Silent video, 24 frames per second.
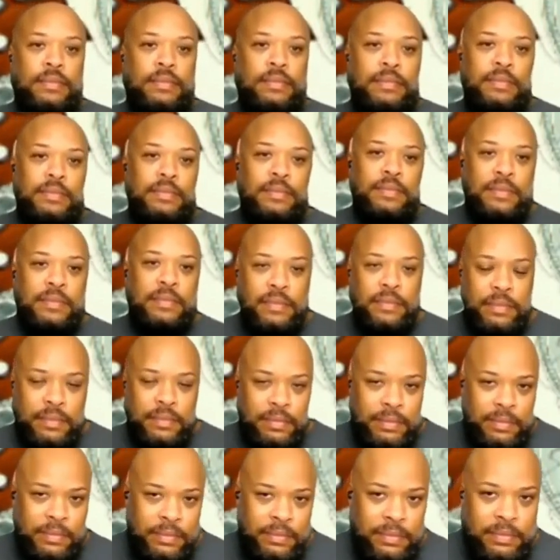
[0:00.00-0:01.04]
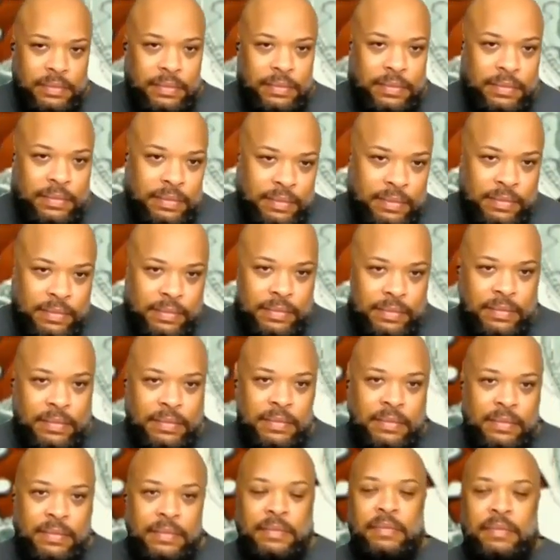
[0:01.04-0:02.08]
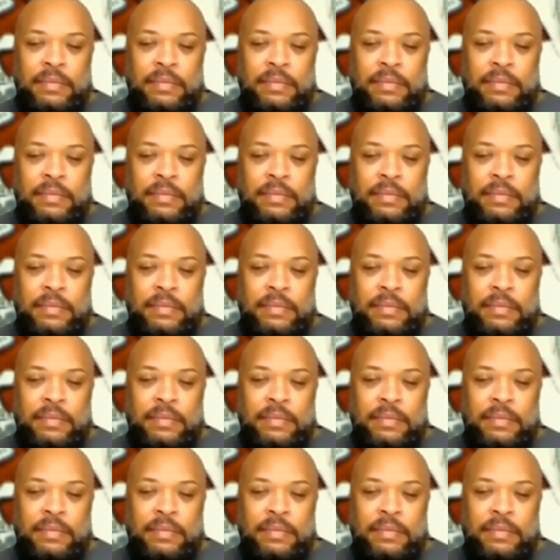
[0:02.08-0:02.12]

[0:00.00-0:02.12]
(silent)